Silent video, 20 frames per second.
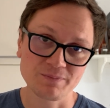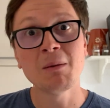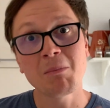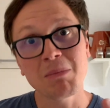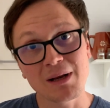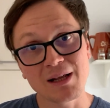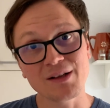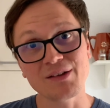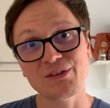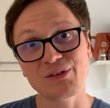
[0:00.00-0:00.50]

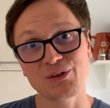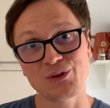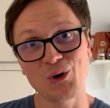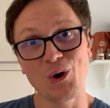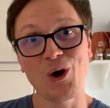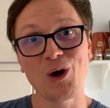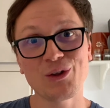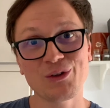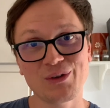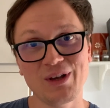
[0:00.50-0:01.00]
Plus, you
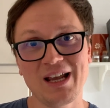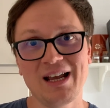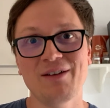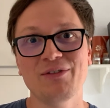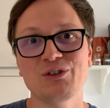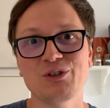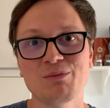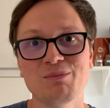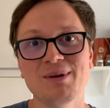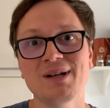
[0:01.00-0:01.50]
also
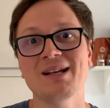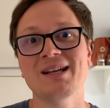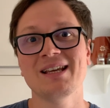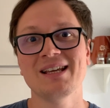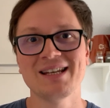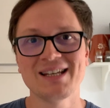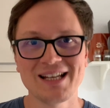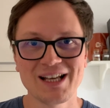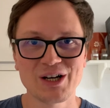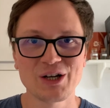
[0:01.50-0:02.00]
have to buy
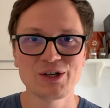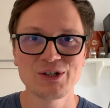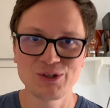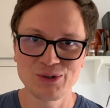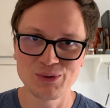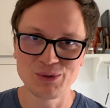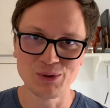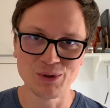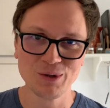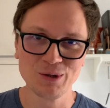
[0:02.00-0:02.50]
another
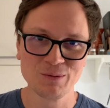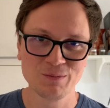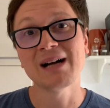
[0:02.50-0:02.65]
tool.